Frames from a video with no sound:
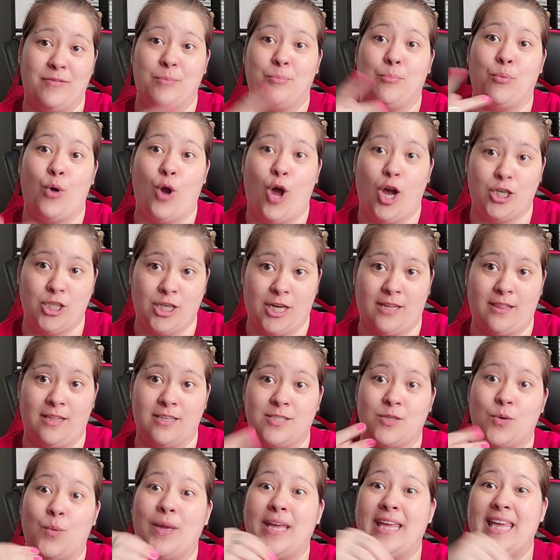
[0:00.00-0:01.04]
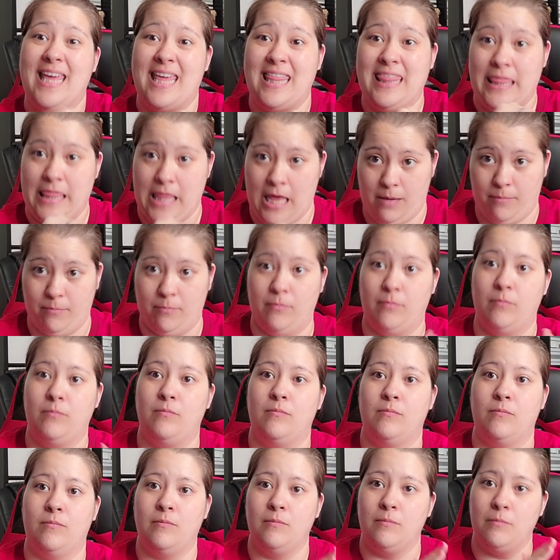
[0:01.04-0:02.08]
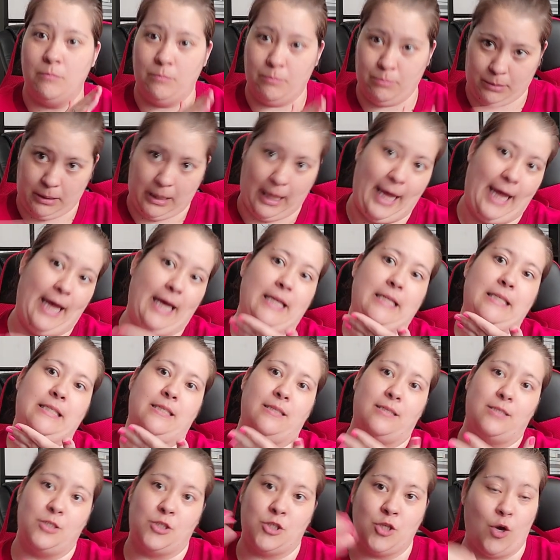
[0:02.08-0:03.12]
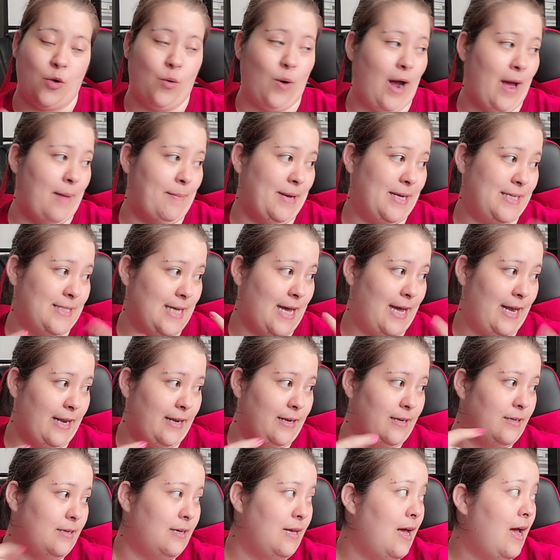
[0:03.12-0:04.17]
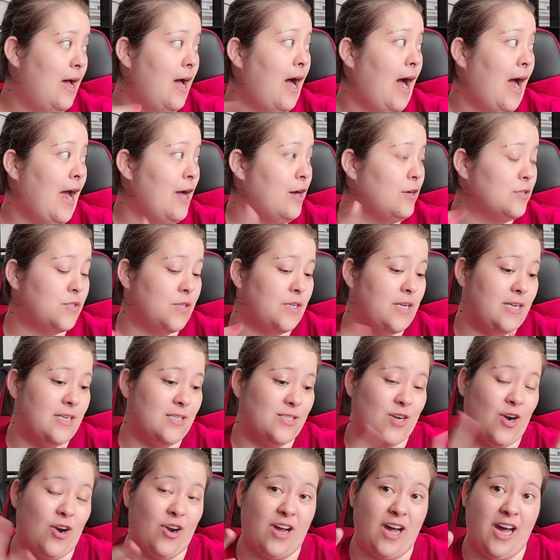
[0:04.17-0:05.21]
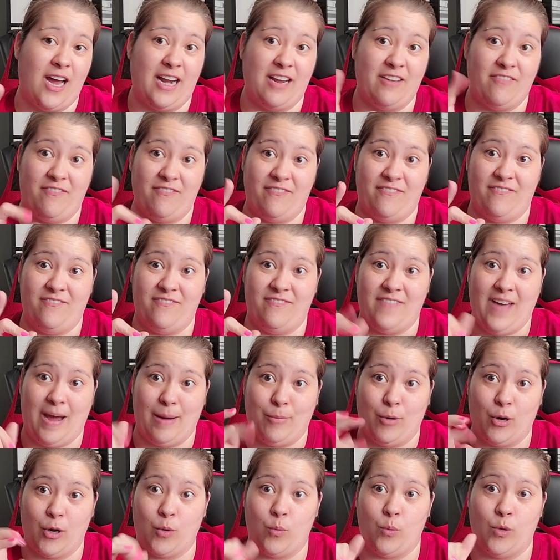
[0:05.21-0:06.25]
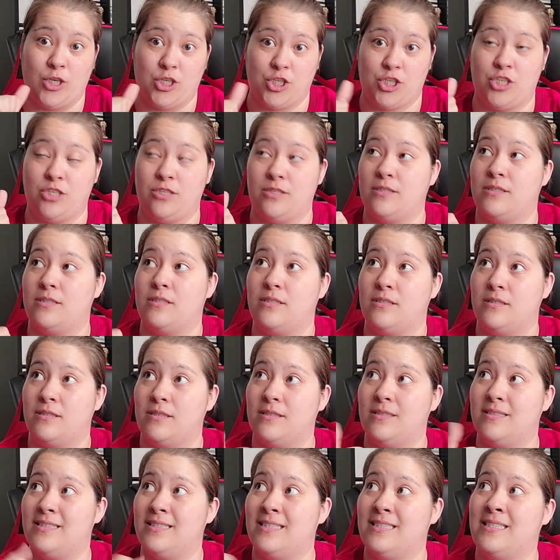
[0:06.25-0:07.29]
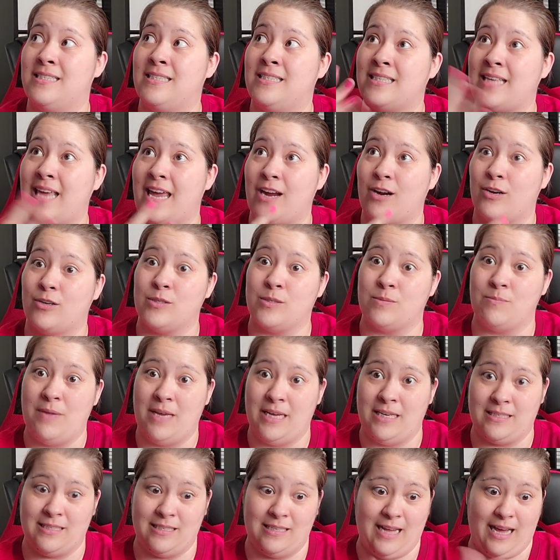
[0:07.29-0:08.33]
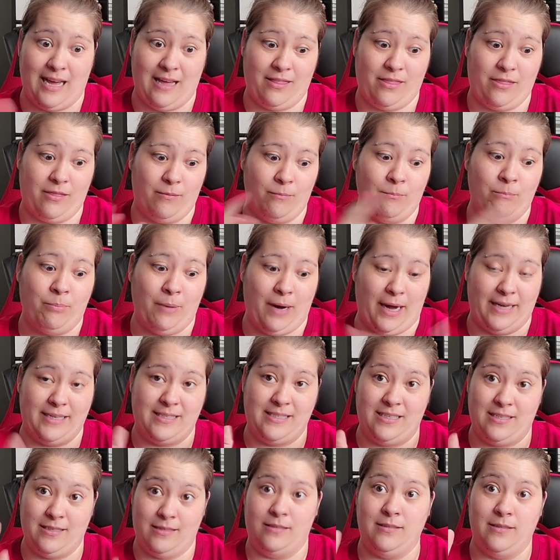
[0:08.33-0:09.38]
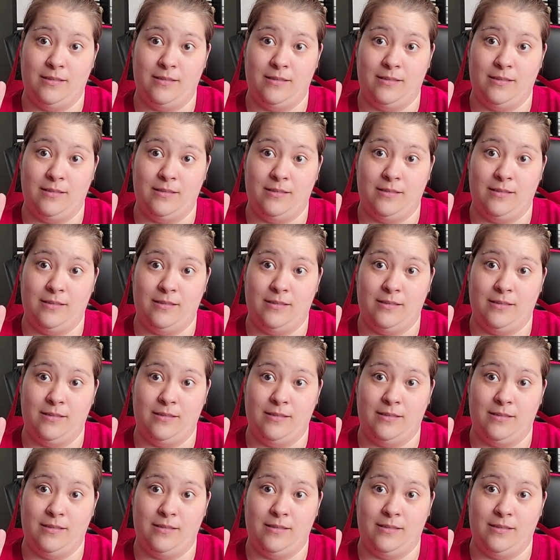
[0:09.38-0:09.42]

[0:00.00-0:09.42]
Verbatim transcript: the project that's going in them planned. So I'm excited. I also need to start cutting fabric, which scares me to death, but